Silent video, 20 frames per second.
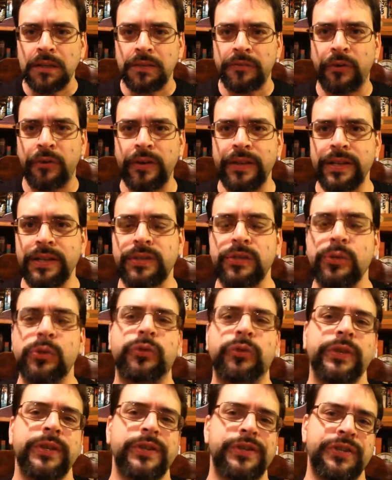for these new
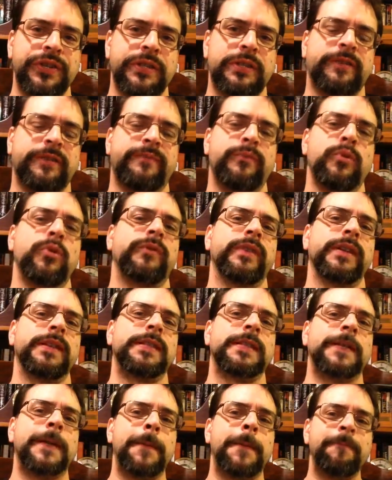trilogies of
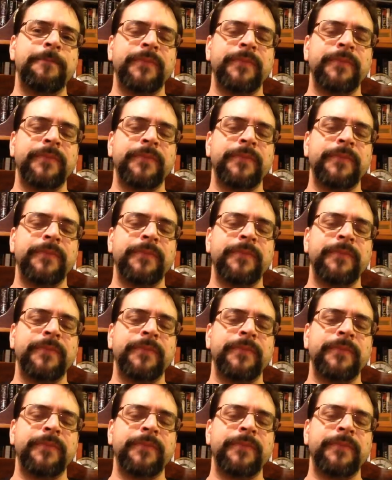movies.